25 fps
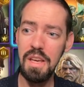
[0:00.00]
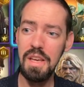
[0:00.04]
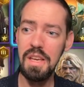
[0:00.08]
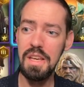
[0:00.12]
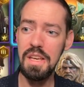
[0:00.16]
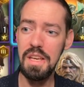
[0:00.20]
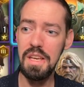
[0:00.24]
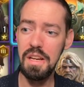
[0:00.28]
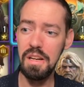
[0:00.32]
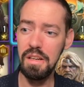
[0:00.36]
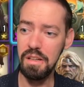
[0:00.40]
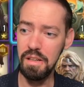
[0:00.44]

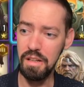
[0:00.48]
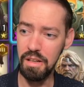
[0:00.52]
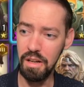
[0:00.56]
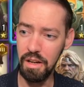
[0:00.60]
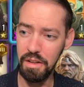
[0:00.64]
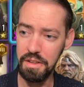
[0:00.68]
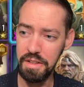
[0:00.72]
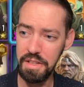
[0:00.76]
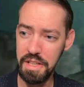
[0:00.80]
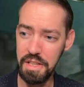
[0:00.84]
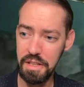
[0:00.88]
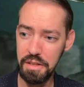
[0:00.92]
Here
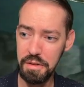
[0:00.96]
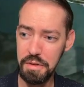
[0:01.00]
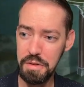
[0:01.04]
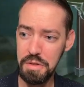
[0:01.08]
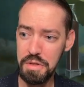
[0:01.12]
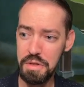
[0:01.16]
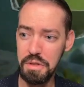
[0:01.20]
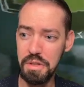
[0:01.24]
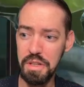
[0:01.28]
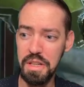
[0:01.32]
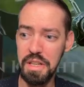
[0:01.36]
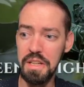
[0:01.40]
on the hero
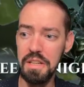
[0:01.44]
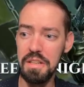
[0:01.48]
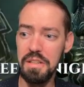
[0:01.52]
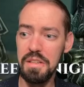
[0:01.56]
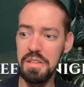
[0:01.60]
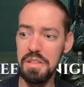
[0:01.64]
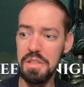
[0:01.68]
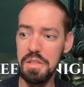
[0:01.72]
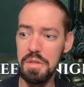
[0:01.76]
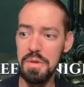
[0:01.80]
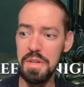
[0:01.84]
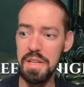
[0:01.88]
screen,
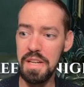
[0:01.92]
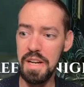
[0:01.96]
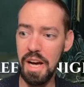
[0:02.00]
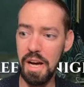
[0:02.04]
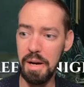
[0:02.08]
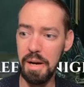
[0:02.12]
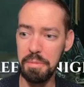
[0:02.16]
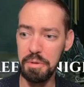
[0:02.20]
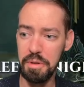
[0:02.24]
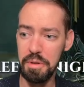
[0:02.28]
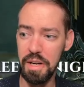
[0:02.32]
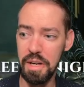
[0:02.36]
you can
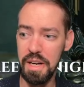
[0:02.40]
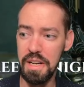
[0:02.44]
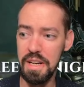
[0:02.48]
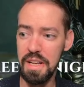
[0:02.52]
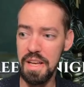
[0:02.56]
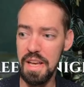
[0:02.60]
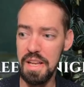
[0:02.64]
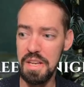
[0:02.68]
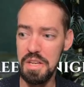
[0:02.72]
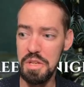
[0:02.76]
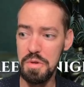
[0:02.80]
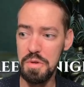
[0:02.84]
upgrade
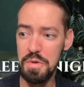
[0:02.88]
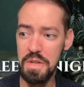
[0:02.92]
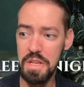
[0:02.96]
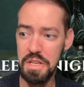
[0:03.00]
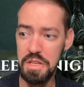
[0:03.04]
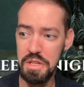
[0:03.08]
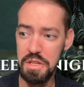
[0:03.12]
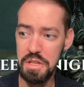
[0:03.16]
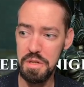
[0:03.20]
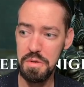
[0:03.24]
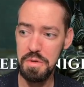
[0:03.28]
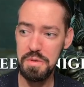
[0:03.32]
and you can
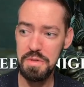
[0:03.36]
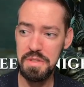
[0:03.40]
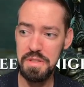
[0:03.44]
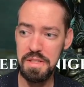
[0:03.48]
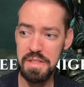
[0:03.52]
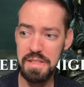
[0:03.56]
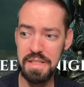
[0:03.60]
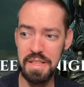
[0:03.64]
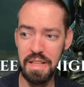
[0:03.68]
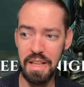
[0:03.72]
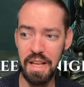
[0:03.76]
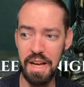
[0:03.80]
use the
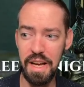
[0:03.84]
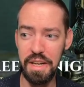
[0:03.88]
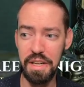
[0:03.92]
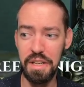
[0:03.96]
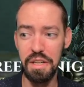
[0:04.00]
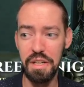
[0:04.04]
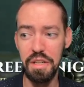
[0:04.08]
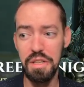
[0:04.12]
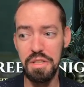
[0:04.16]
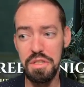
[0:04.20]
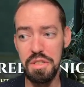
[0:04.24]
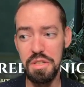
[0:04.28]

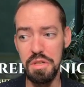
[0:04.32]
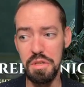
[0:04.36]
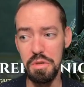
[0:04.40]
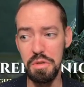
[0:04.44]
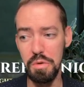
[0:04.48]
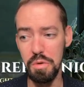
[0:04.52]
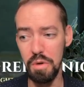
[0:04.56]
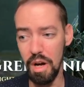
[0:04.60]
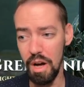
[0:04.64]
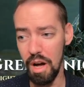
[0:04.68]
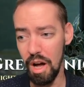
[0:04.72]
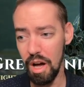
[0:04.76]
slider
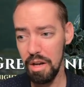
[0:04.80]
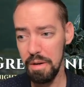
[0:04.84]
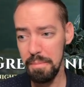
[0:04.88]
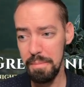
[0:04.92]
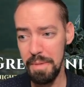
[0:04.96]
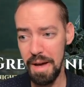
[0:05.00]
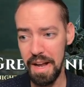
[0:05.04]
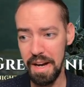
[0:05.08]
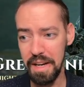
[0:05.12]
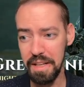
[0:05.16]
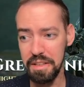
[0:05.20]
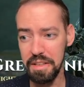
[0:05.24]
to
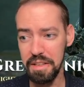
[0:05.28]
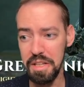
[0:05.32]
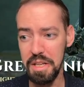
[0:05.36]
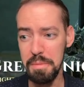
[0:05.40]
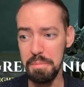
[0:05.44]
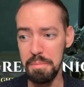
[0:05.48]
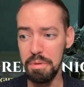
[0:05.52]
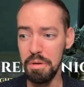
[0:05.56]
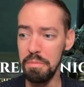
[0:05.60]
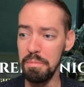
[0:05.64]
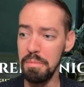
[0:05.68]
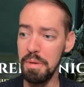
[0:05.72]
automatically
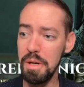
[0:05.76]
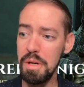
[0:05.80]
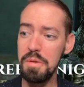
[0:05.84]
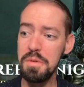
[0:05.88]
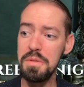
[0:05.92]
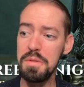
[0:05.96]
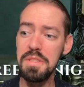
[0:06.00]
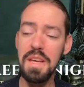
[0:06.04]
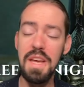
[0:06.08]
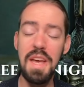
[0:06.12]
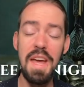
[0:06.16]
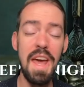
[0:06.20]

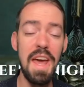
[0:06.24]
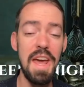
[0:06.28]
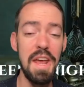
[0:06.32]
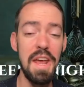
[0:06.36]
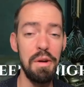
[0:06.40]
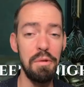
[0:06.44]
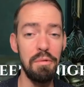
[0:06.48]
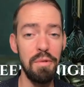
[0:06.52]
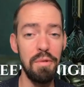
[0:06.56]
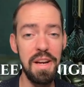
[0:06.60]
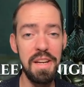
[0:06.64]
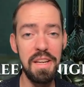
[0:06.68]
promote
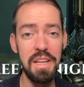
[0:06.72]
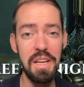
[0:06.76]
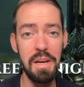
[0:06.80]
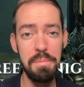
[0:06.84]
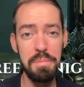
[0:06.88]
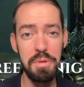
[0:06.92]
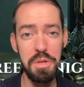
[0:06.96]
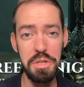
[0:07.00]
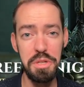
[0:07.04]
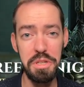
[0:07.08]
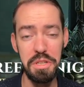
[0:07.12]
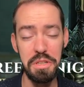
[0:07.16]
and rank
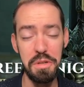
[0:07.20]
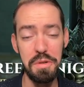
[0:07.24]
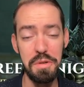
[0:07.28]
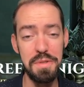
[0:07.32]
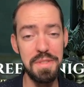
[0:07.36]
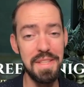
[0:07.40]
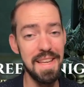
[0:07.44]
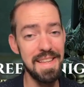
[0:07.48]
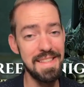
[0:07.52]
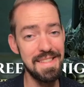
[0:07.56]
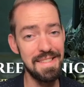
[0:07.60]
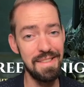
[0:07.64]
up your
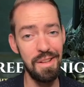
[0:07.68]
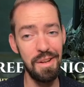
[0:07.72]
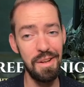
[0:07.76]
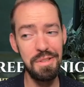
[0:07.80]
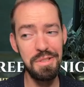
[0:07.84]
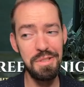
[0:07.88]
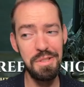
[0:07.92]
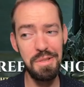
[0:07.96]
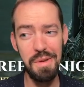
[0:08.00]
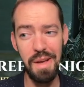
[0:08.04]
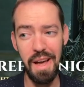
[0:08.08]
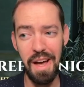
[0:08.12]
heroes as long
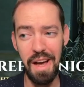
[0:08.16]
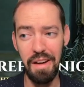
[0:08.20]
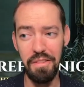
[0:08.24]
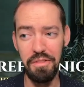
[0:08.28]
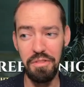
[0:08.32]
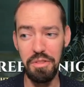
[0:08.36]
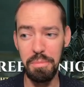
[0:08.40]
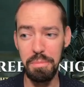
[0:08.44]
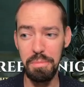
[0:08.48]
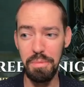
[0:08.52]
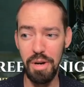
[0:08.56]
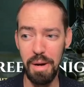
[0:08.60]
as you have
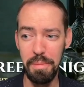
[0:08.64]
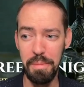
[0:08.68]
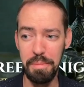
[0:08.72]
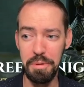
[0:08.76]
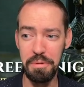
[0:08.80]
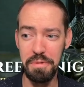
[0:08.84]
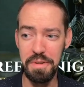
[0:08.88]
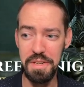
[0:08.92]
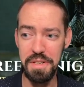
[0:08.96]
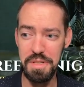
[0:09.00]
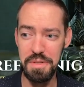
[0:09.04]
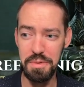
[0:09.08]
the proper
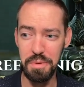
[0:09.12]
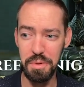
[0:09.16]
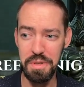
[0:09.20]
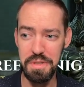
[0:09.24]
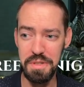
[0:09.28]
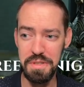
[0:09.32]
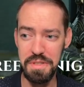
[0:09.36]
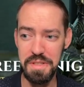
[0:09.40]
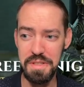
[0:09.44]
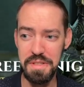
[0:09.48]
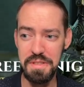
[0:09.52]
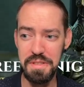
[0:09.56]

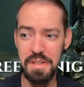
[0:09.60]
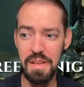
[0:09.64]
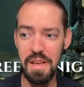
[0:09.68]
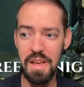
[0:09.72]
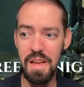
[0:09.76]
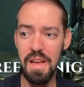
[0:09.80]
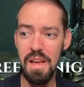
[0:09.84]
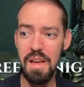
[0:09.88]
resources.